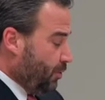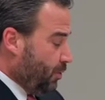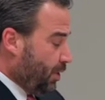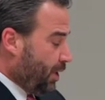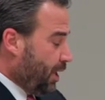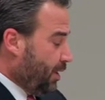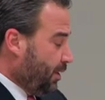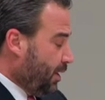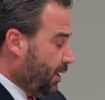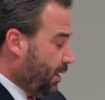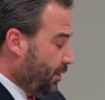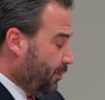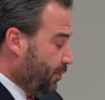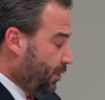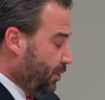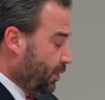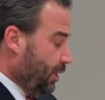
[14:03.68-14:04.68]
to work on that
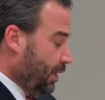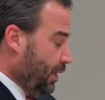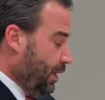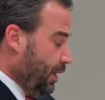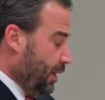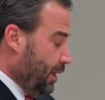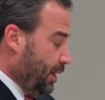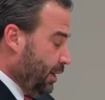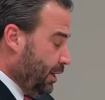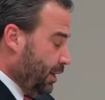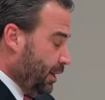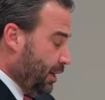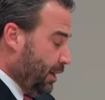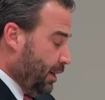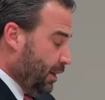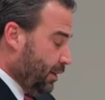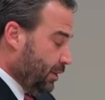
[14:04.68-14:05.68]
effort
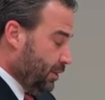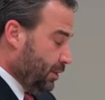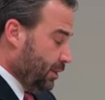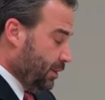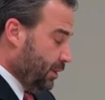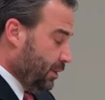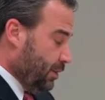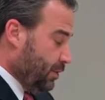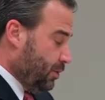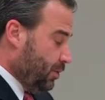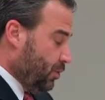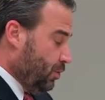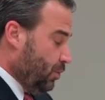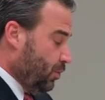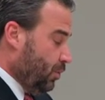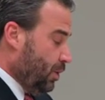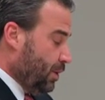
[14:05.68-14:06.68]

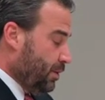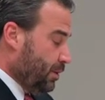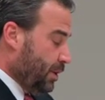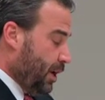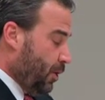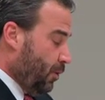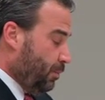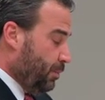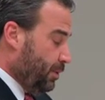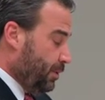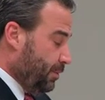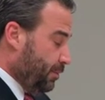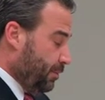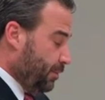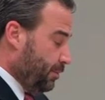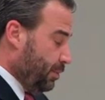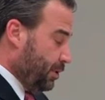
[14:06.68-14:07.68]
to
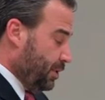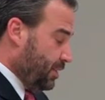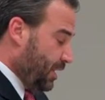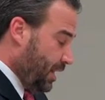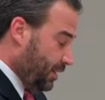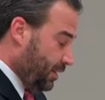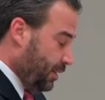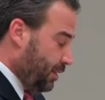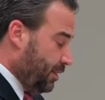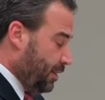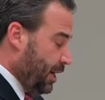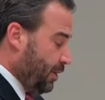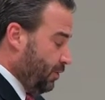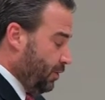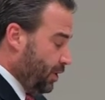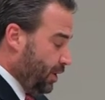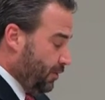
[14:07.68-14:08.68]
help protect the
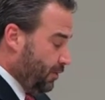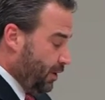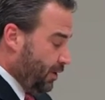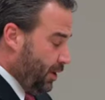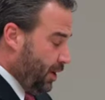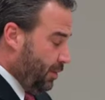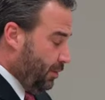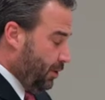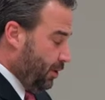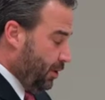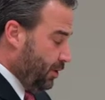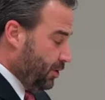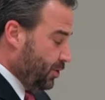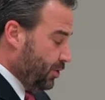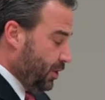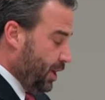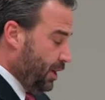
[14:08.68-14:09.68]
integrity of our
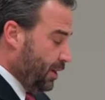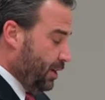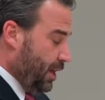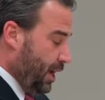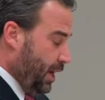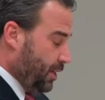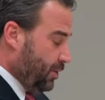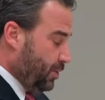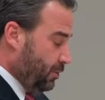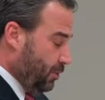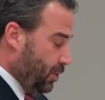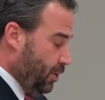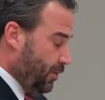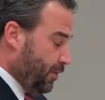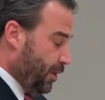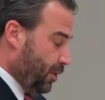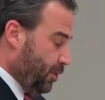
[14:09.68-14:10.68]
neighborhoods and enhance the
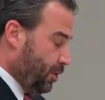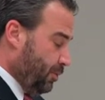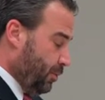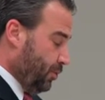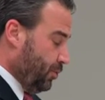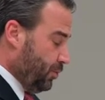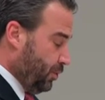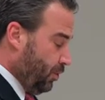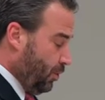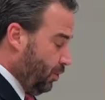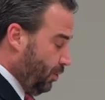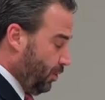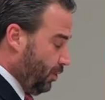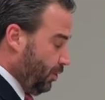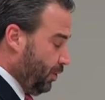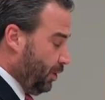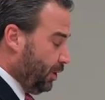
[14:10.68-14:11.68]
beauty of our commercial
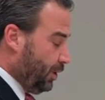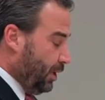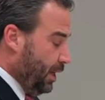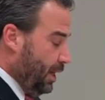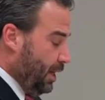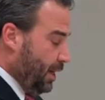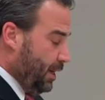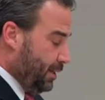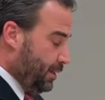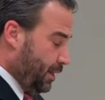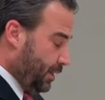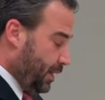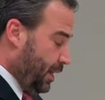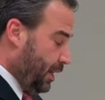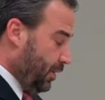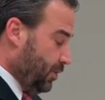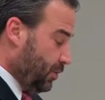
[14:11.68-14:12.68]
corridor, and
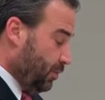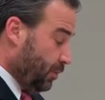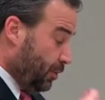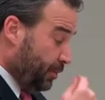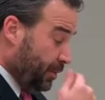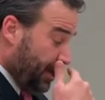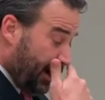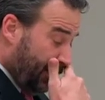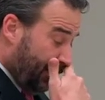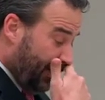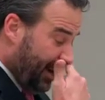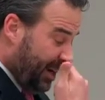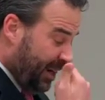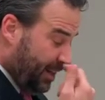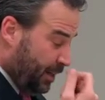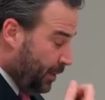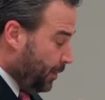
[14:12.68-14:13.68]
technology will be our
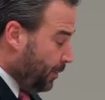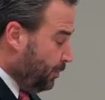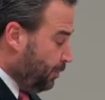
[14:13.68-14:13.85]
aid.